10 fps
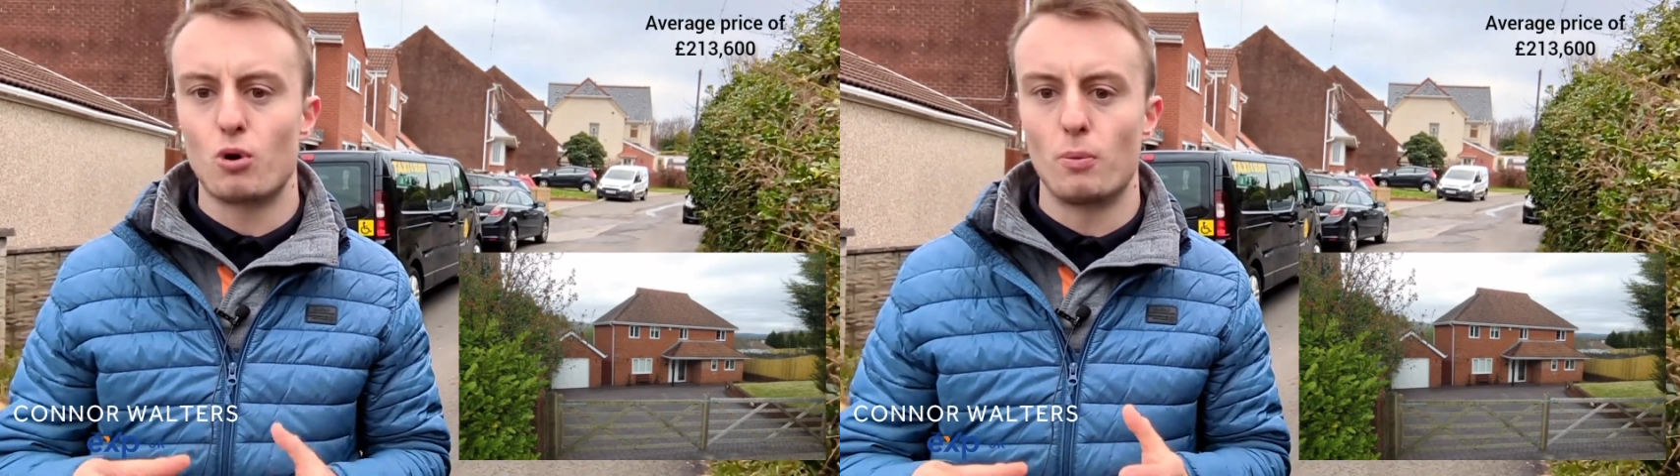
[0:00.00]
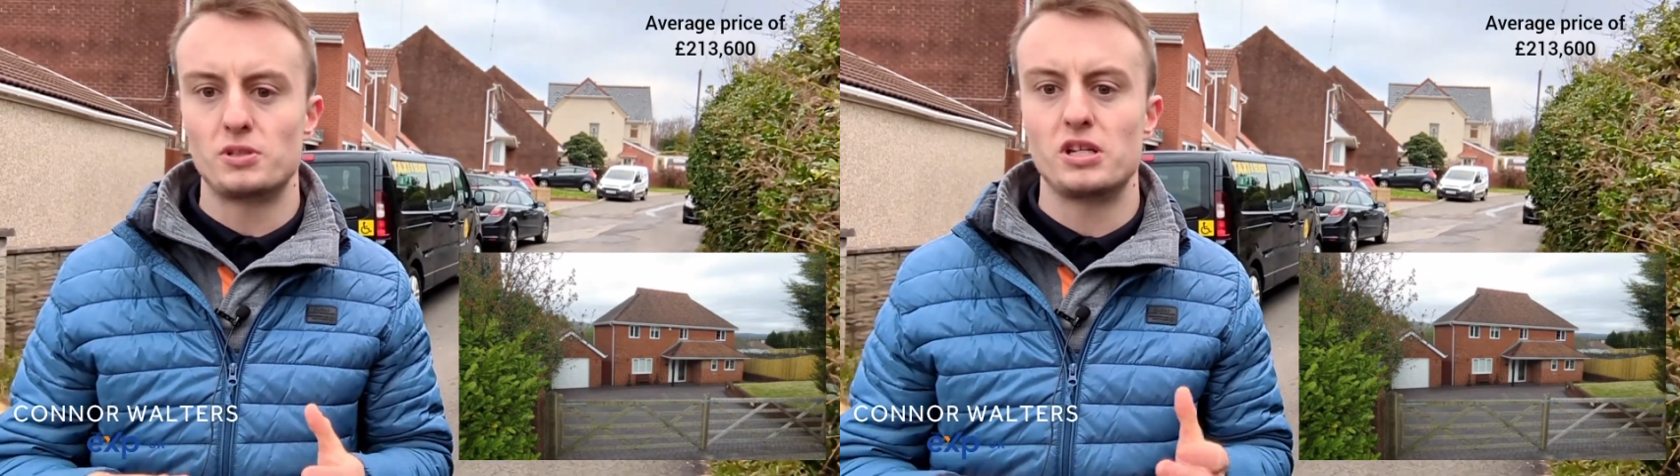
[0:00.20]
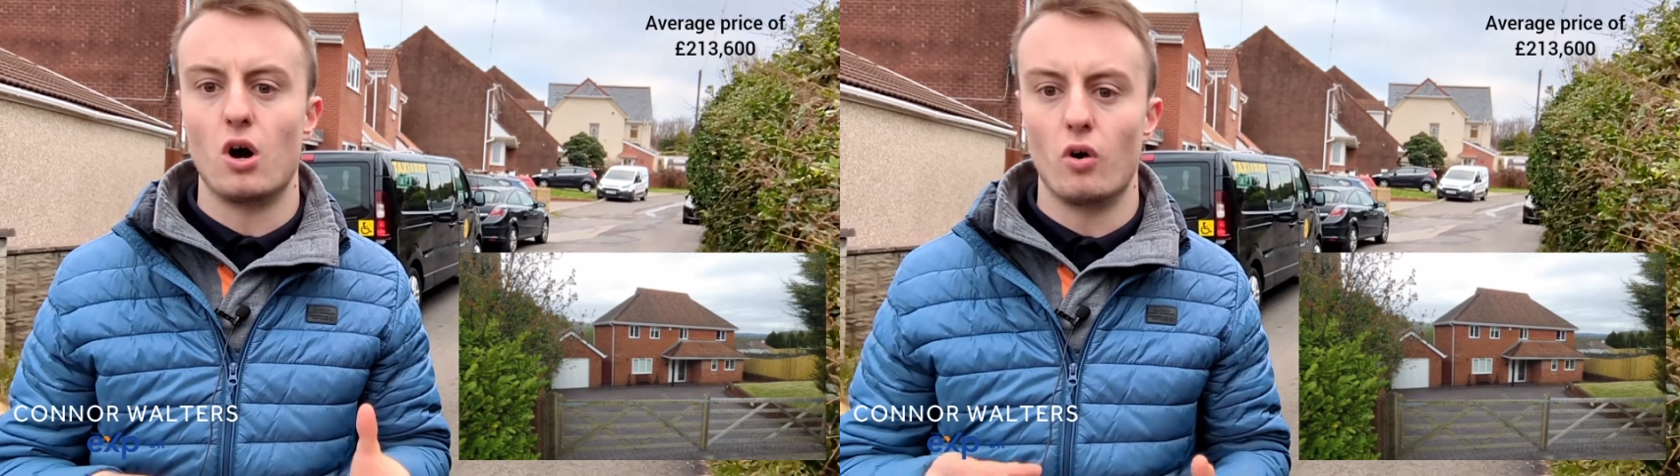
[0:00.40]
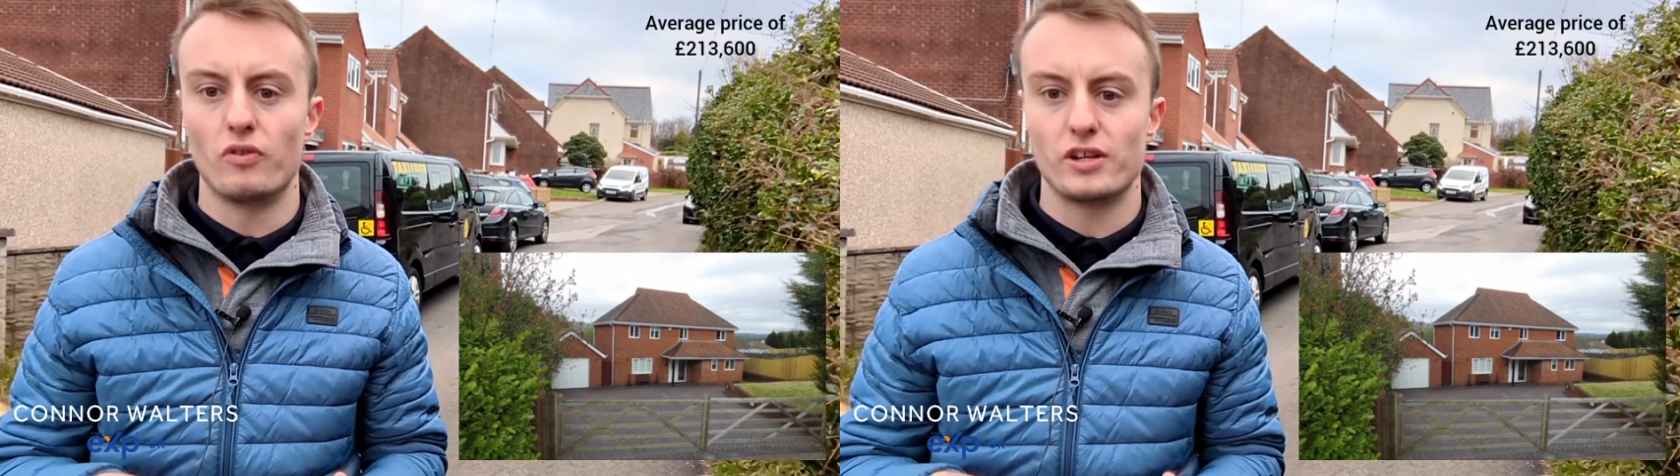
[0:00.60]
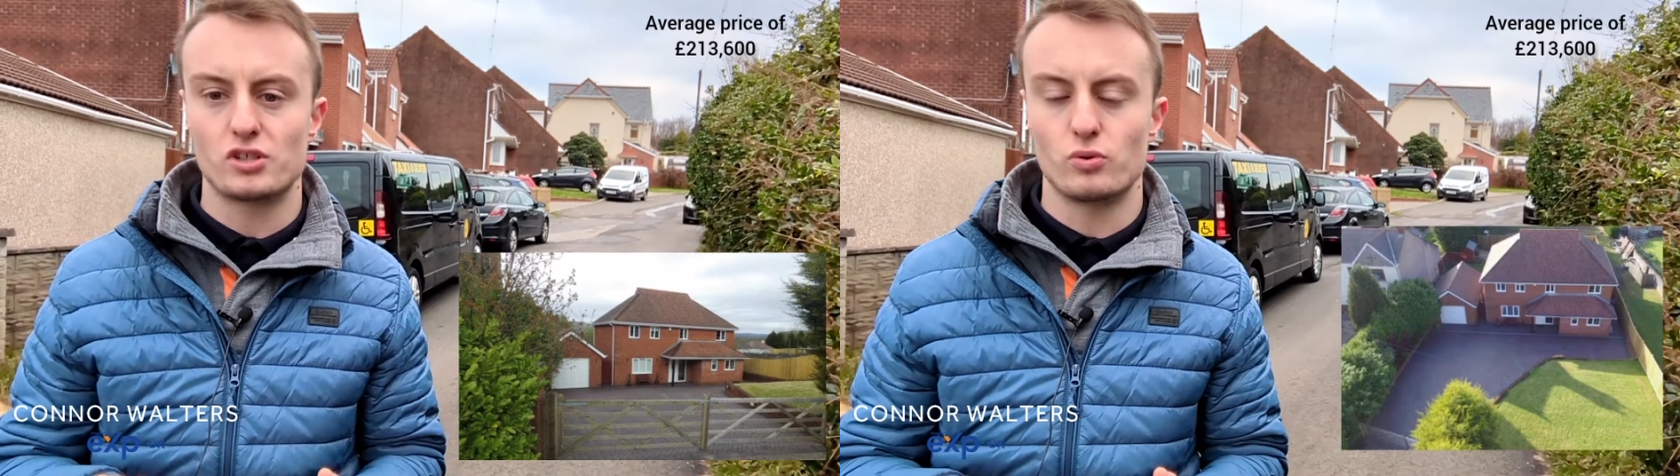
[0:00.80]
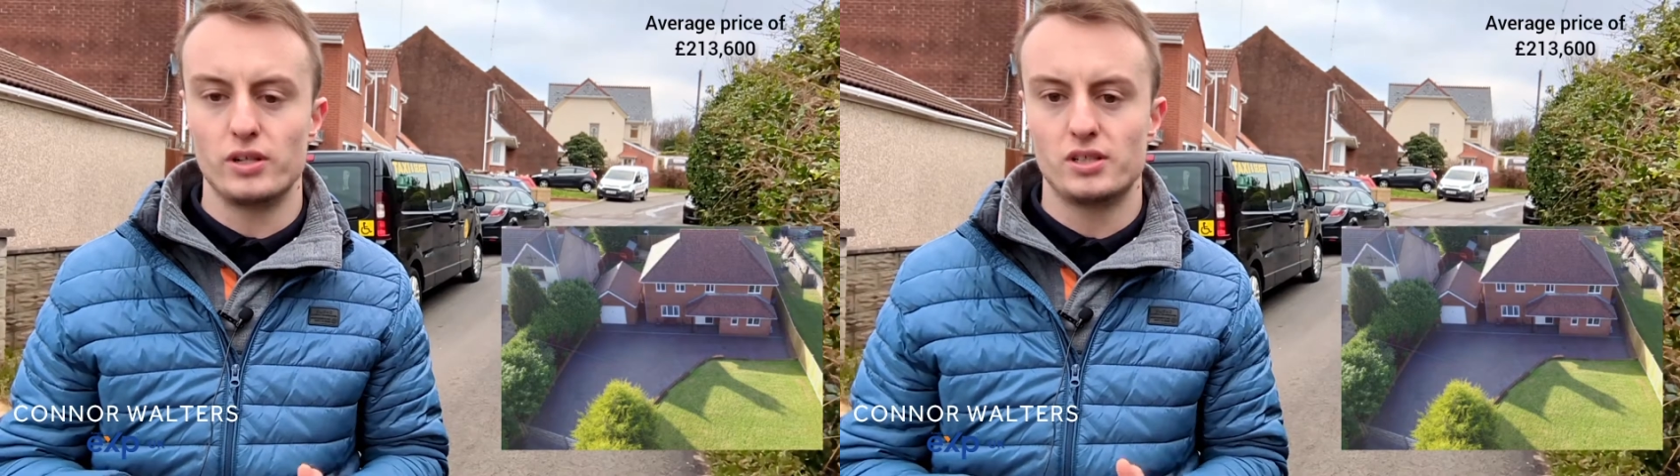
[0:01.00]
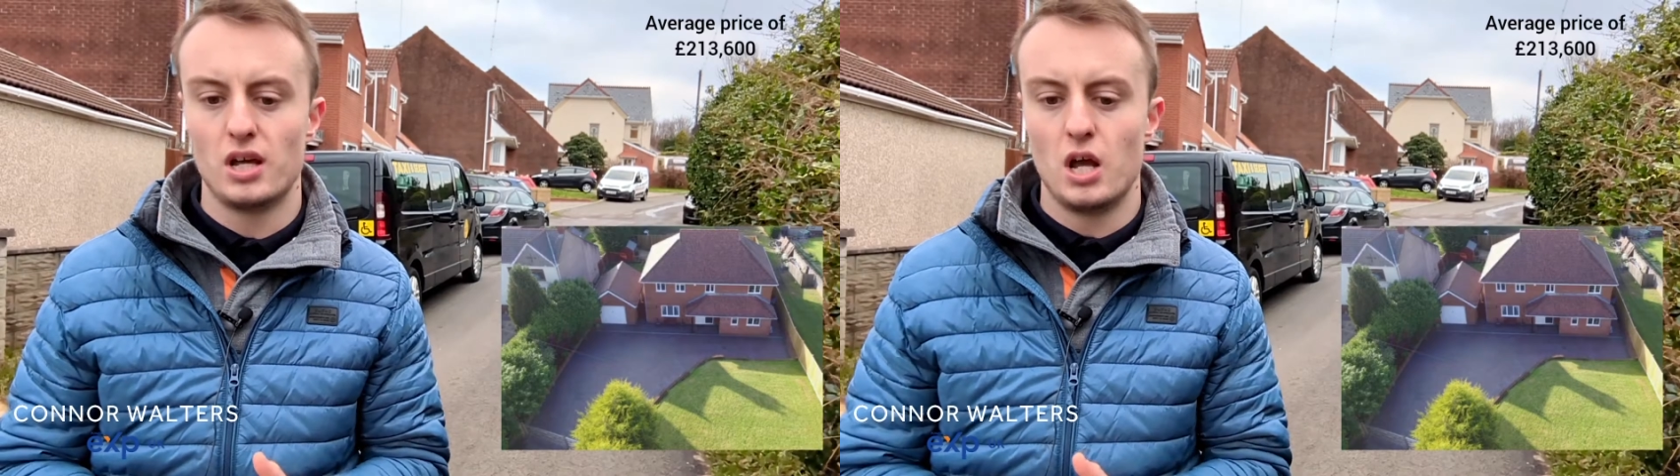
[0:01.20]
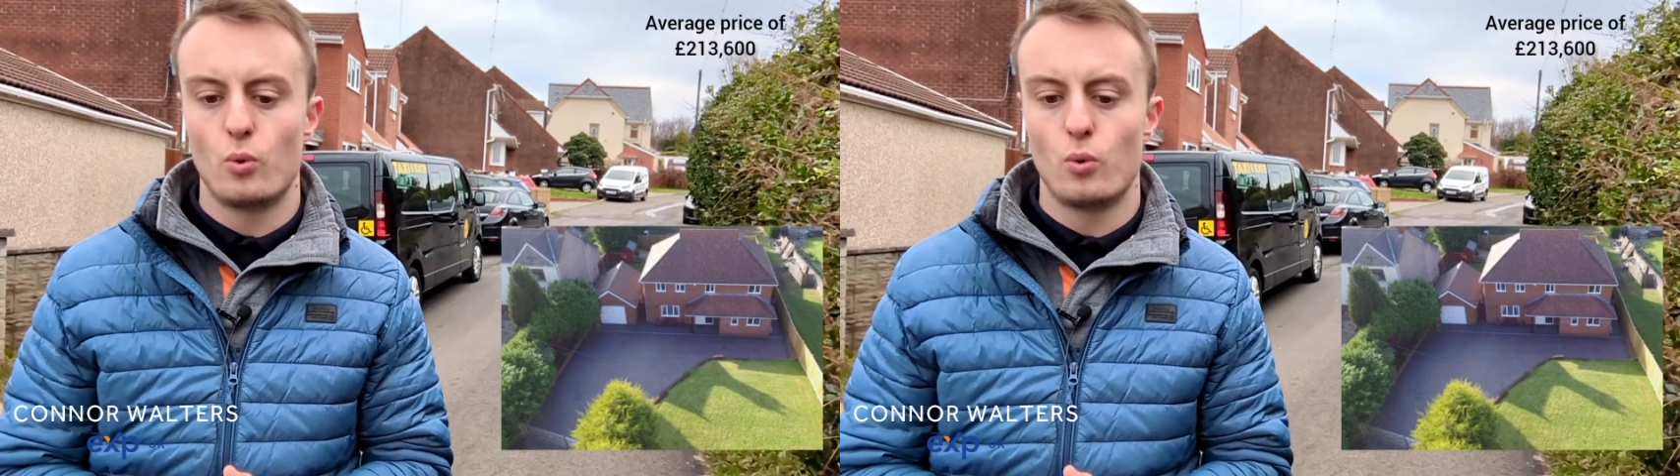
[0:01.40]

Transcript: property on this street,